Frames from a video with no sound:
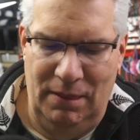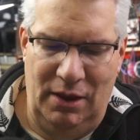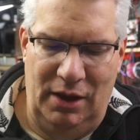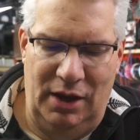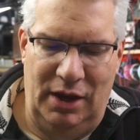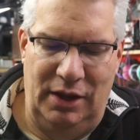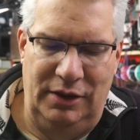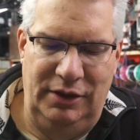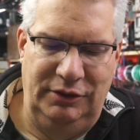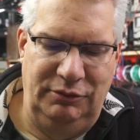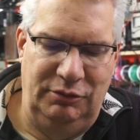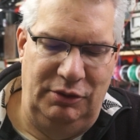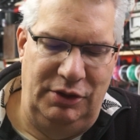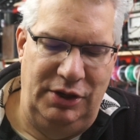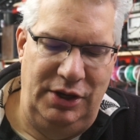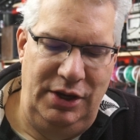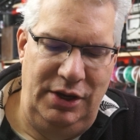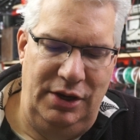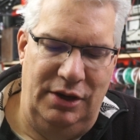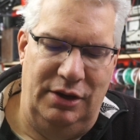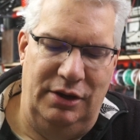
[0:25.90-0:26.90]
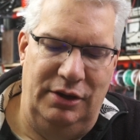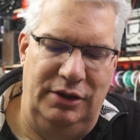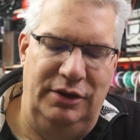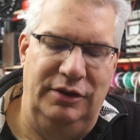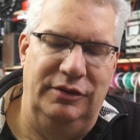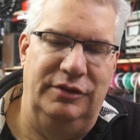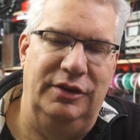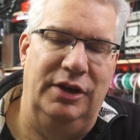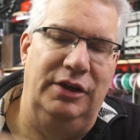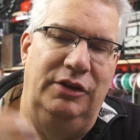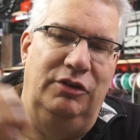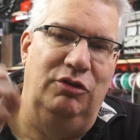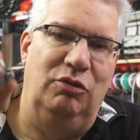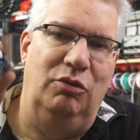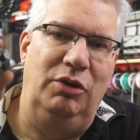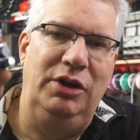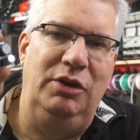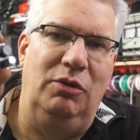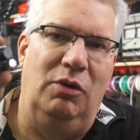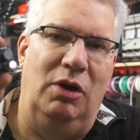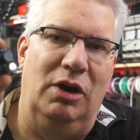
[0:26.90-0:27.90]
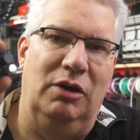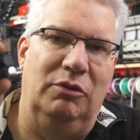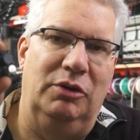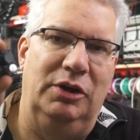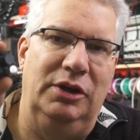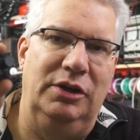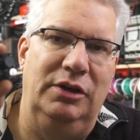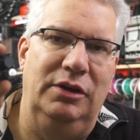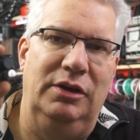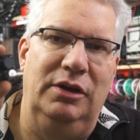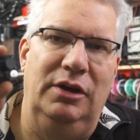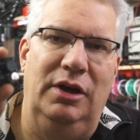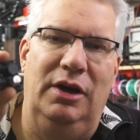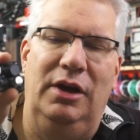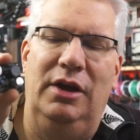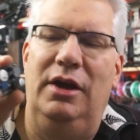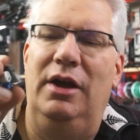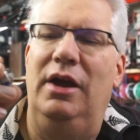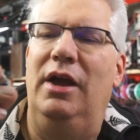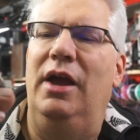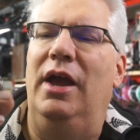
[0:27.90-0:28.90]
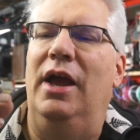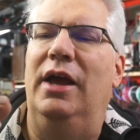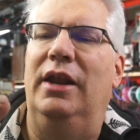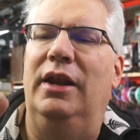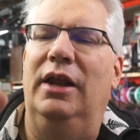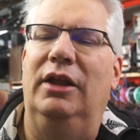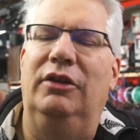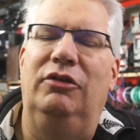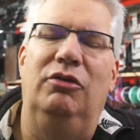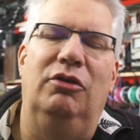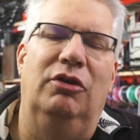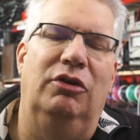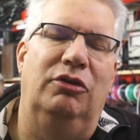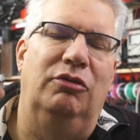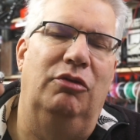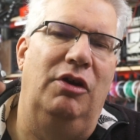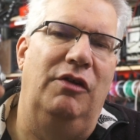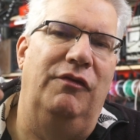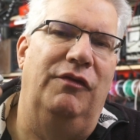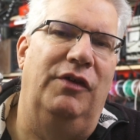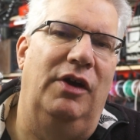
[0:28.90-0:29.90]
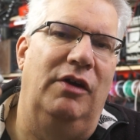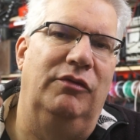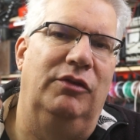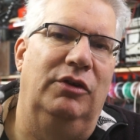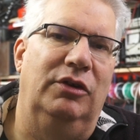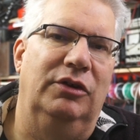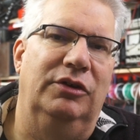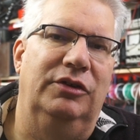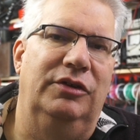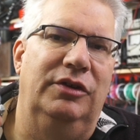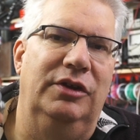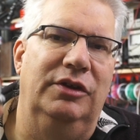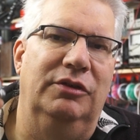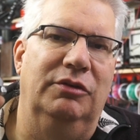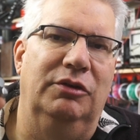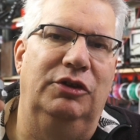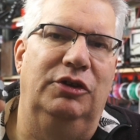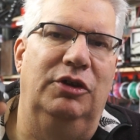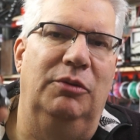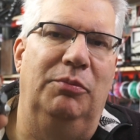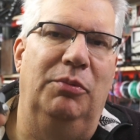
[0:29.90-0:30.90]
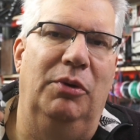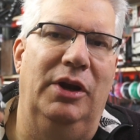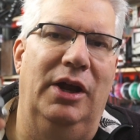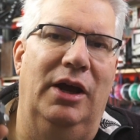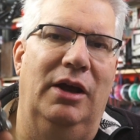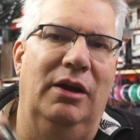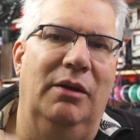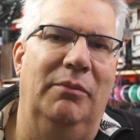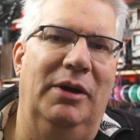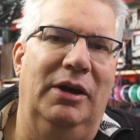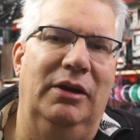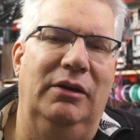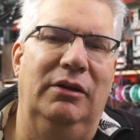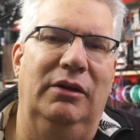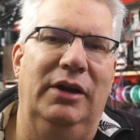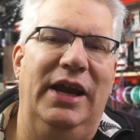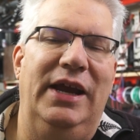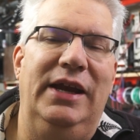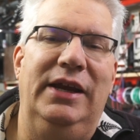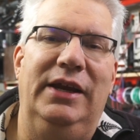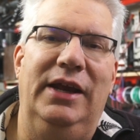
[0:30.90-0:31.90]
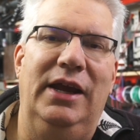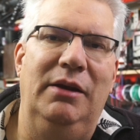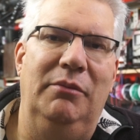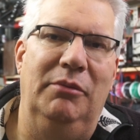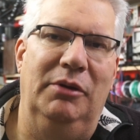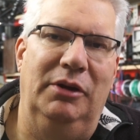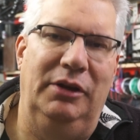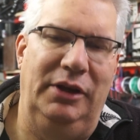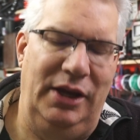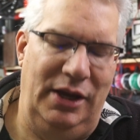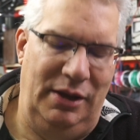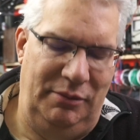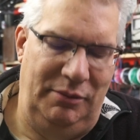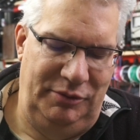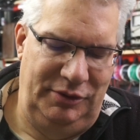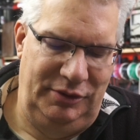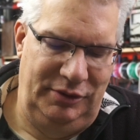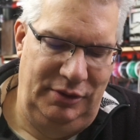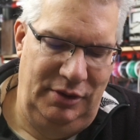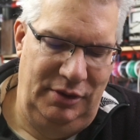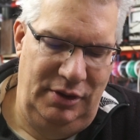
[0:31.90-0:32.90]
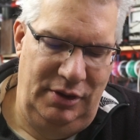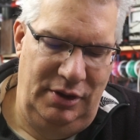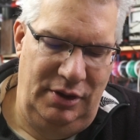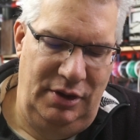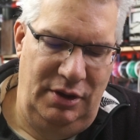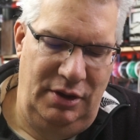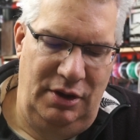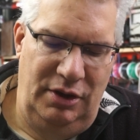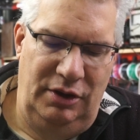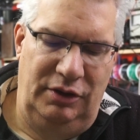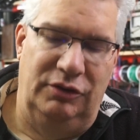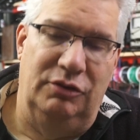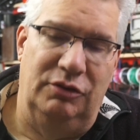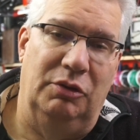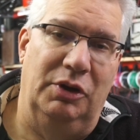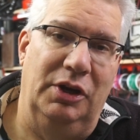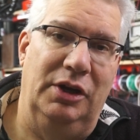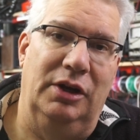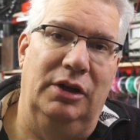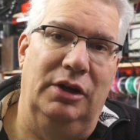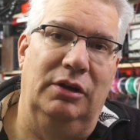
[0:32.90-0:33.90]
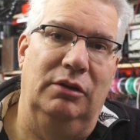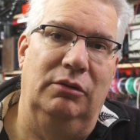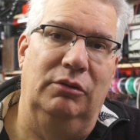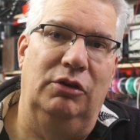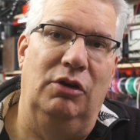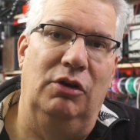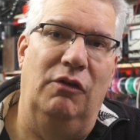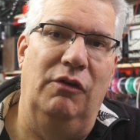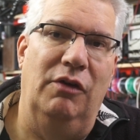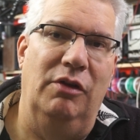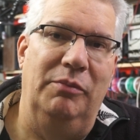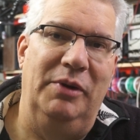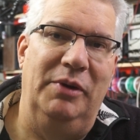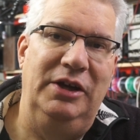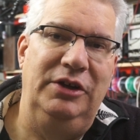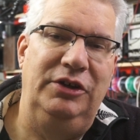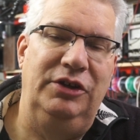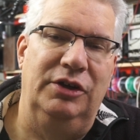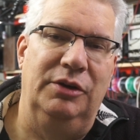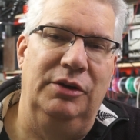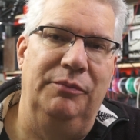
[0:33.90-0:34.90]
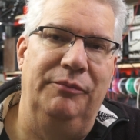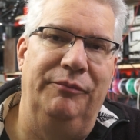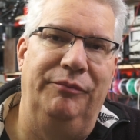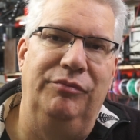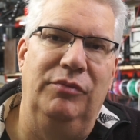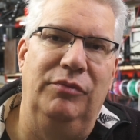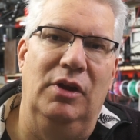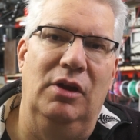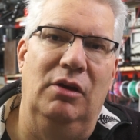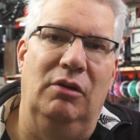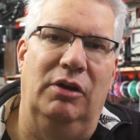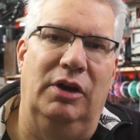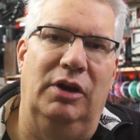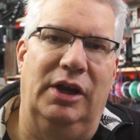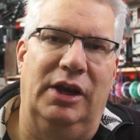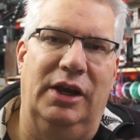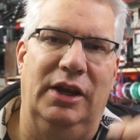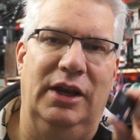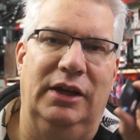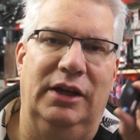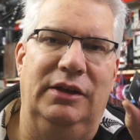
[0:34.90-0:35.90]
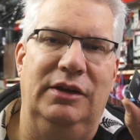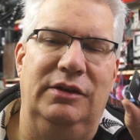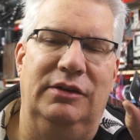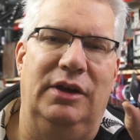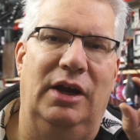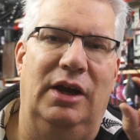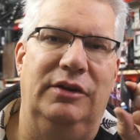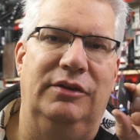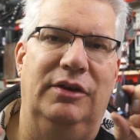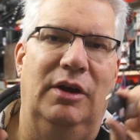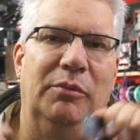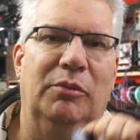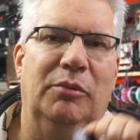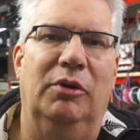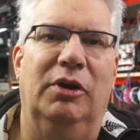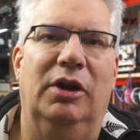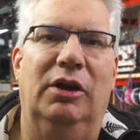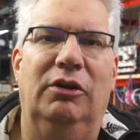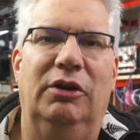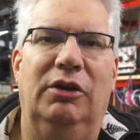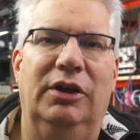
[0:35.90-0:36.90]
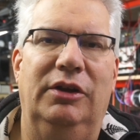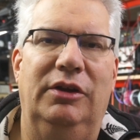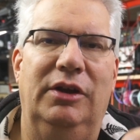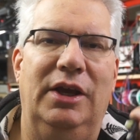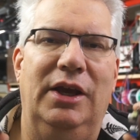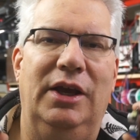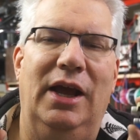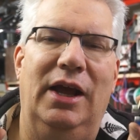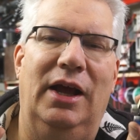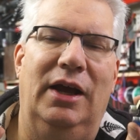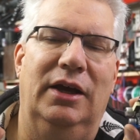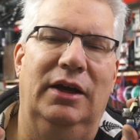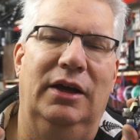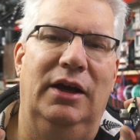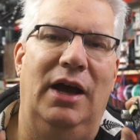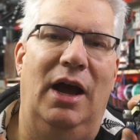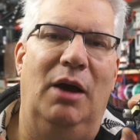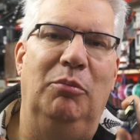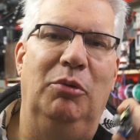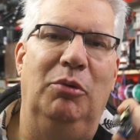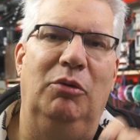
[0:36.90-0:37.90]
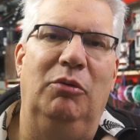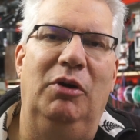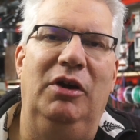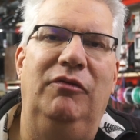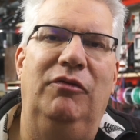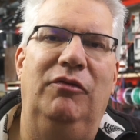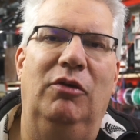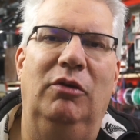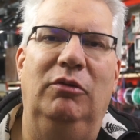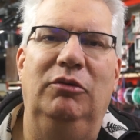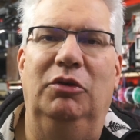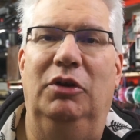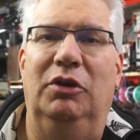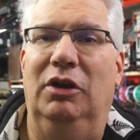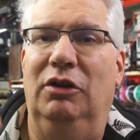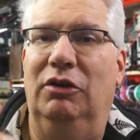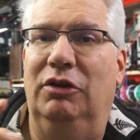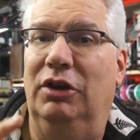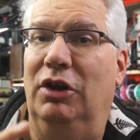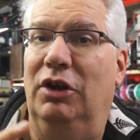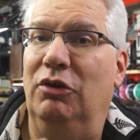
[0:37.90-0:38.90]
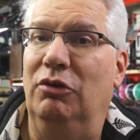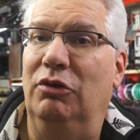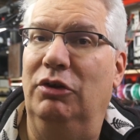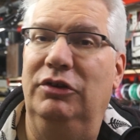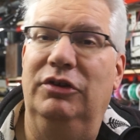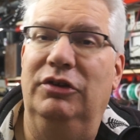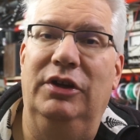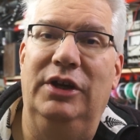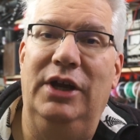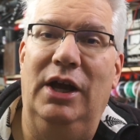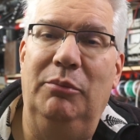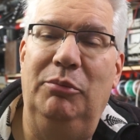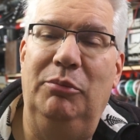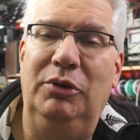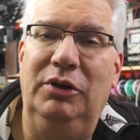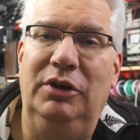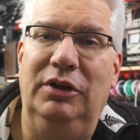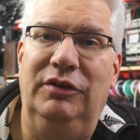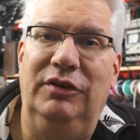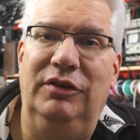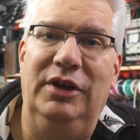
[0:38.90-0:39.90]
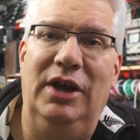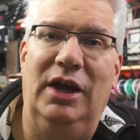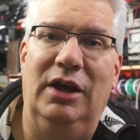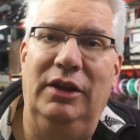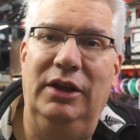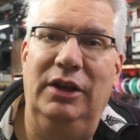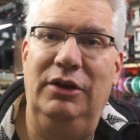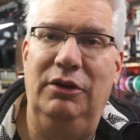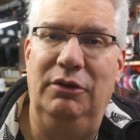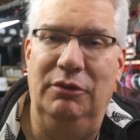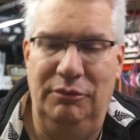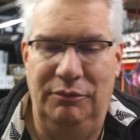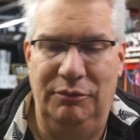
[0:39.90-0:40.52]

Uh, this one here is a 20 watt one and at 225 volts, this one should put out about 88 milliamps. So we're going to go over to the bench. We're going to connect these guys up. We're going to look at the uh, output waveforms. We're going to look at the noise and the output and see how they do.